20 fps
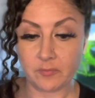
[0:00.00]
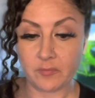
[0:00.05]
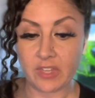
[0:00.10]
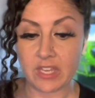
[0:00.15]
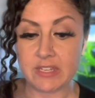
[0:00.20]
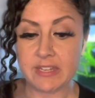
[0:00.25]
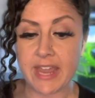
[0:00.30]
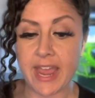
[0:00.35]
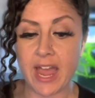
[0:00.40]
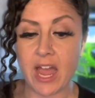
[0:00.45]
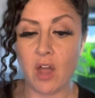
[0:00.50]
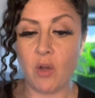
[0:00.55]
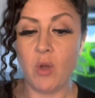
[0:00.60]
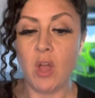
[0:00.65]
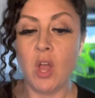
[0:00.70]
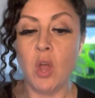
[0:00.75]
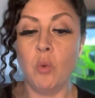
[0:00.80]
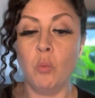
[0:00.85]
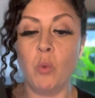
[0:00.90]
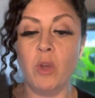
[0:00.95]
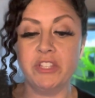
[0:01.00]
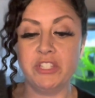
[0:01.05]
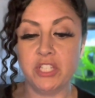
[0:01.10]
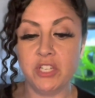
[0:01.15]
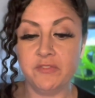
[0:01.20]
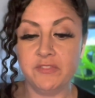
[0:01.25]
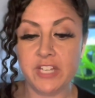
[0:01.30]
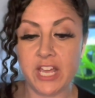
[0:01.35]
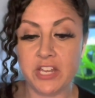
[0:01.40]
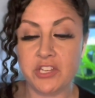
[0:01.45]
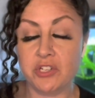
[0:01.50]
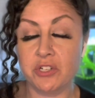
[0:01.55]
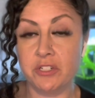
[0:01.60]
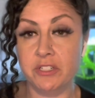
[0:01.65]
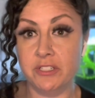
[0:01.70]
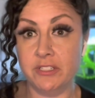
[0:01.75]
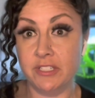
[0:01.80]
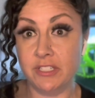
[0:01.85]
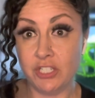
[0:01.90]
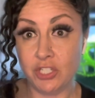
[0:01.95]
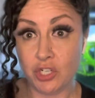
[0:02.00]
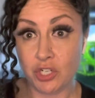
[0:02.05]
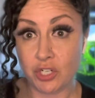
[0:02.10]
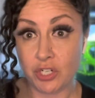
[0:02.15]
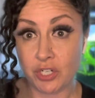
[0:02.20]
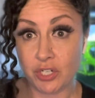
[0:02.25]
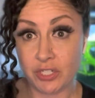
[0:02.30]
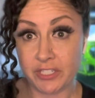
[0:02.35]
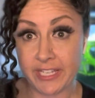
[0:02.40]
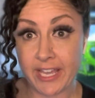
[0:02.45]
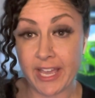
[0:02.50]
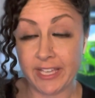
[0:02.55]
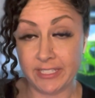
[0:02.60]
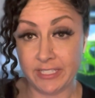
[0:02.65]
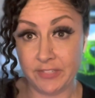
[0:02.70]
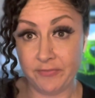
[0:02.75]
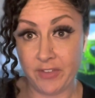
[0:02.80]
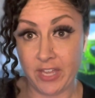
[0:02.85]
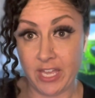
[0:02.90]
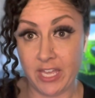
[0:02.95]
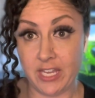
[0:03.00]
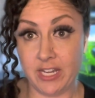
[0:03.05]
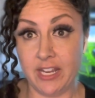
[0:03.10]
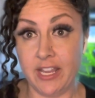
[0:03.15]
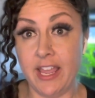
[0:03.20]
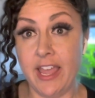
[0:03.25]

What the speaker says: Now, once you've done your test fit